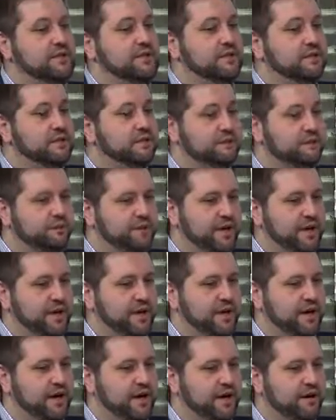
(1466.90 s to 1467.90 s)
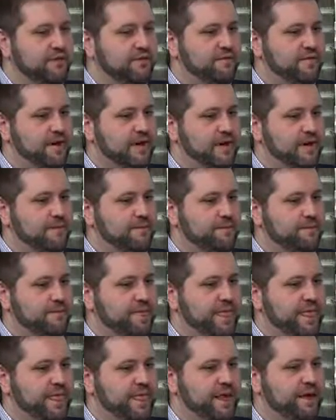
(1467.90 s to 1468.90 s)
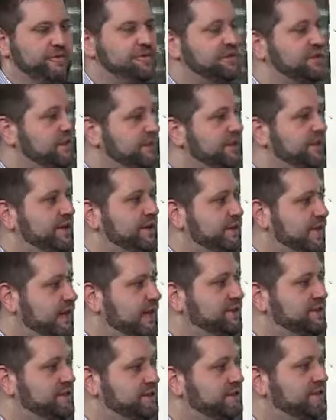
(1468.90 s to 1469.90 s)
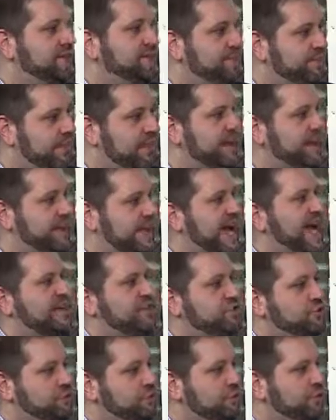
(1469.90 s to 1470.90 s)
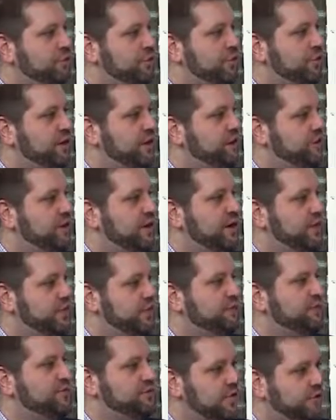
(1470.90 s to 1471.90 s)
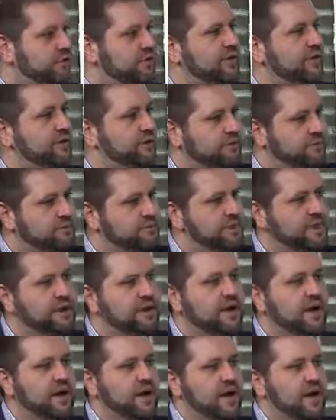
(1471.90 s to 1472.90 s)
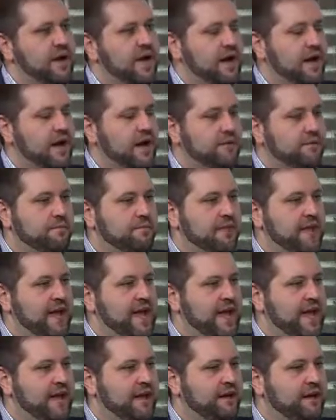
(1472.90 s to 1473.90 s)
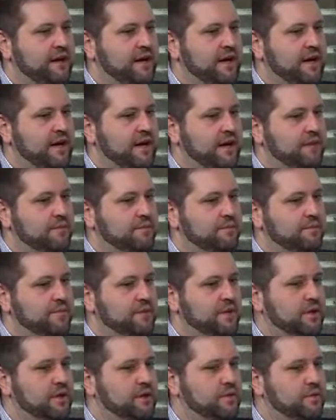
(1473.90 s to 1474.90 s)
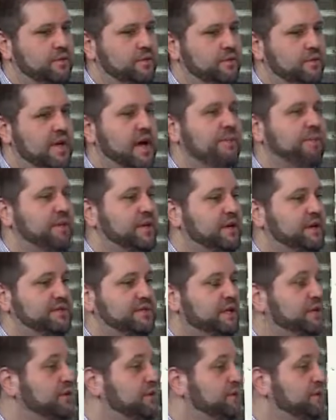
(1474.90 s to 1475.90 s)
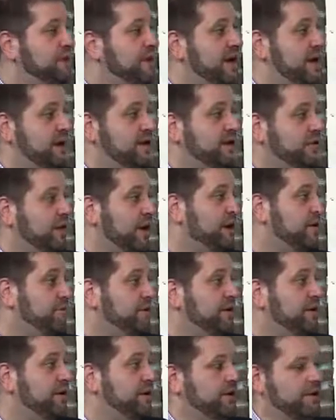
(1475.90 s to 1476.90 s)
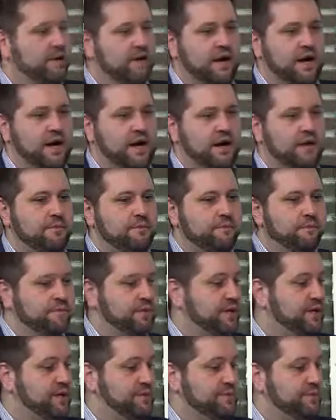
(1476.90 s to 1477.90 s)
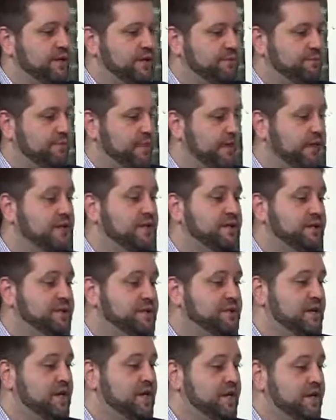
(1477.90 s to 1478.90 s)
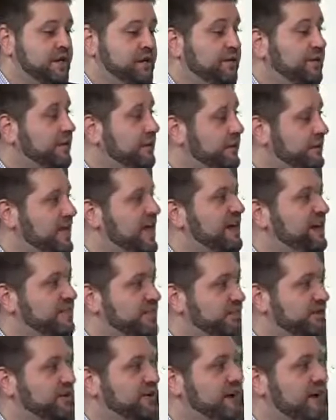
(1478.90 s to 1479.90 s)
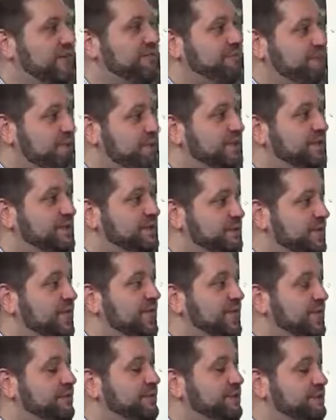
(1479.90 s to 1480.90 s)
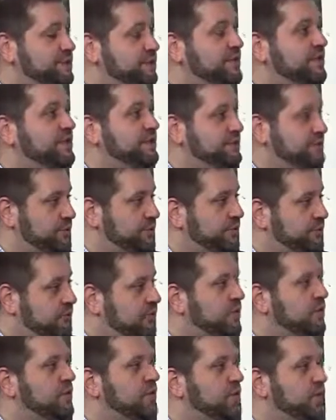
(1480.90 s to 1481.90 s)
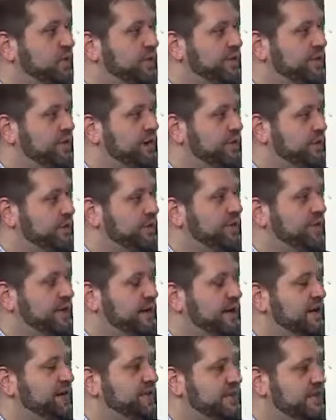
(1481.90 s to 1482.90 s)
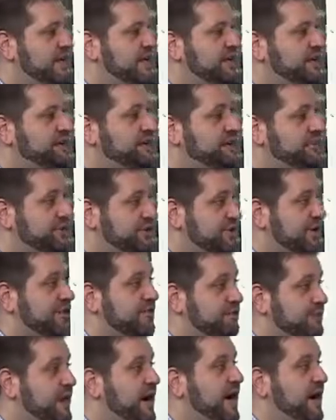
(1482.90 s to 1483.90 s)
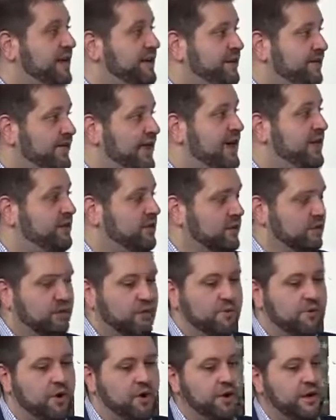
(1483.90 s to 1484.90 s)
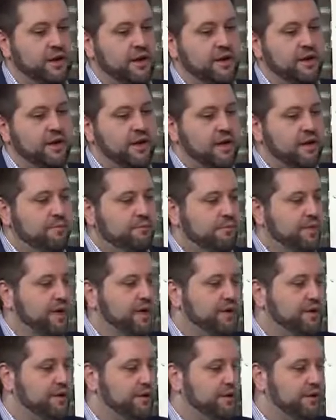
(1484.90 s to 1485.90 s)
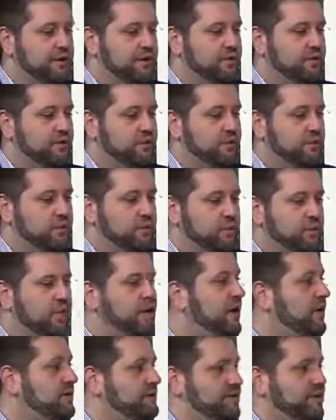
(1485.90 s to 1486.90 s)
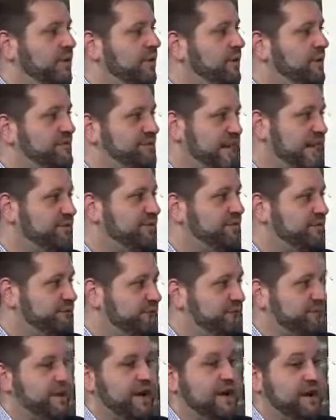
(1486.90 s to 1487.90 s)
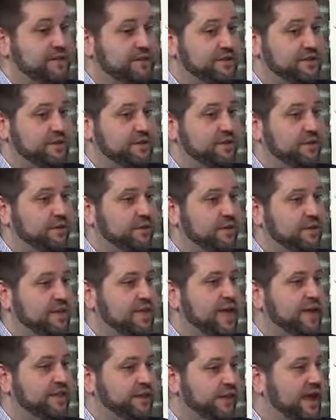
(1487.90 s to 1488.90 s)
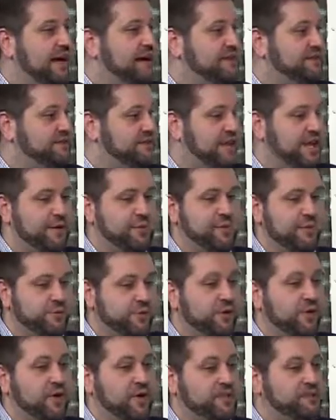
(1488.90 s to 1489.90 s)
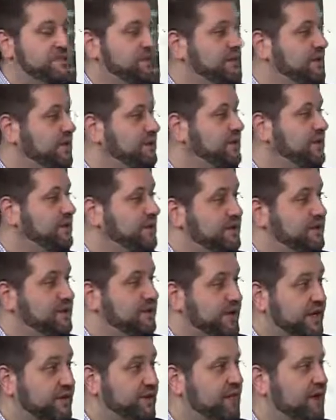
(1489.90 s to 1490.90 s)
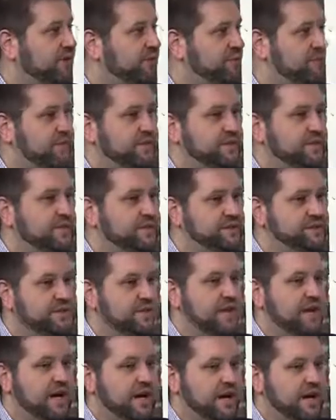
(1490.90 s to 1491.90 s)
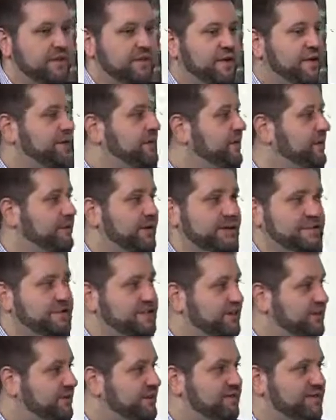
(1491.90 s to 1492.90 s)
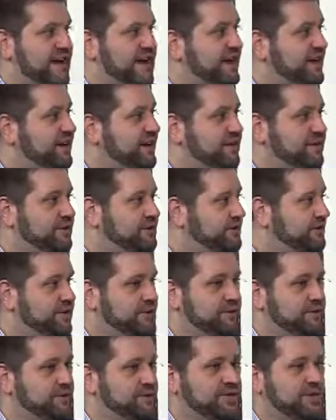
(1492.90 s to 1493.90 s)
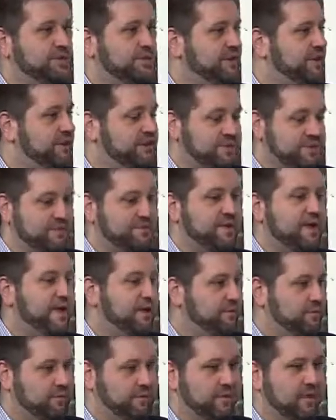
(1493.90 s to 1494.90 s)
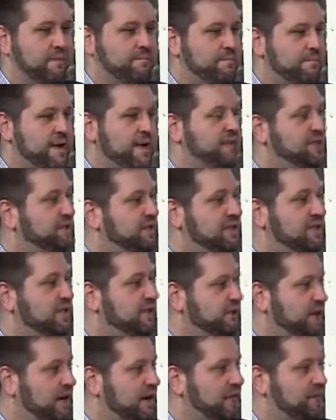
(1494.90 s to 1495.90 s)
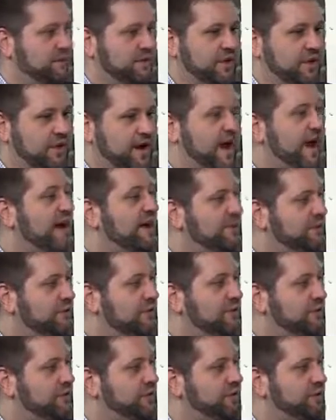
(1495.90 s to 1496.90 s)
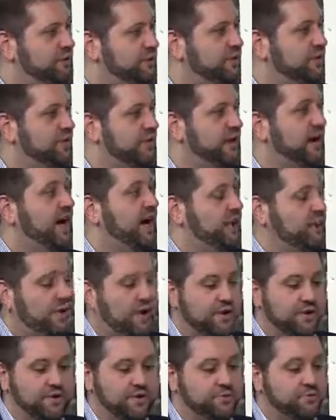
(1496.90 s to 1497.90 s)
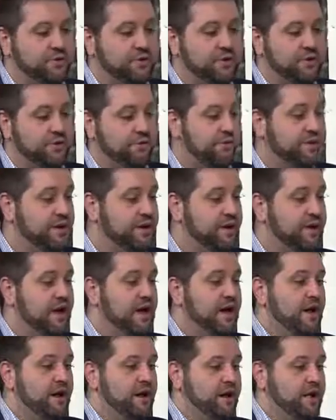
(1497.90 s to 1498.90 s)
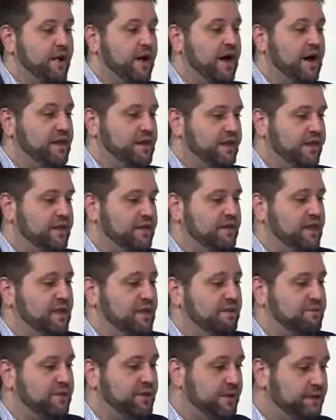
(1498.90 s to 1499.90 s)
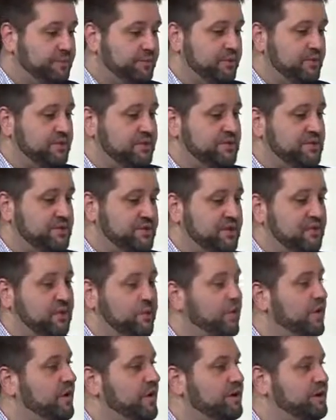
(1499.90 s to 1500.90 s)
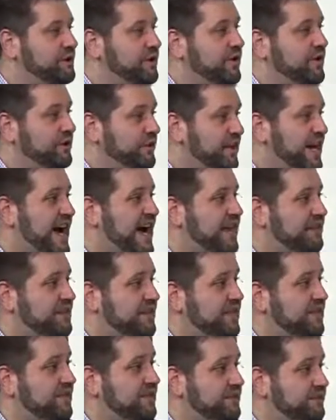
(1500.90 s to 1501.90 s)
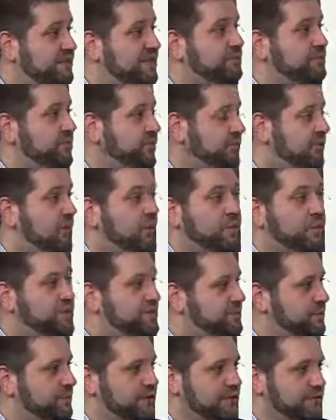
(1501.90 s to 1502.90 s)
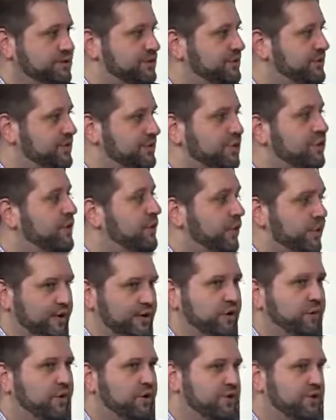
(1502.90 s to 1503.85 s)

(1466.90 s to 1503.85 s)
a little bit of um, you know some of the some of the big national breweries are I think struggling a little bit, um, and um, you know not because they don't make great beer, um, but it, but because you know there are a lot of other craft breweries like Evil Genius who are local that are really kind of taking some share of mind in that local market. But you know we always have to respect, you know, a lot of the guys that came before us, and including the big craft breweries, uh, like you know, like Sierra Nevada or, or, something that just make amazing, you know, high volumes or really high quality beer. But, you know, I think that people still want to drink craft. I think people are always want going to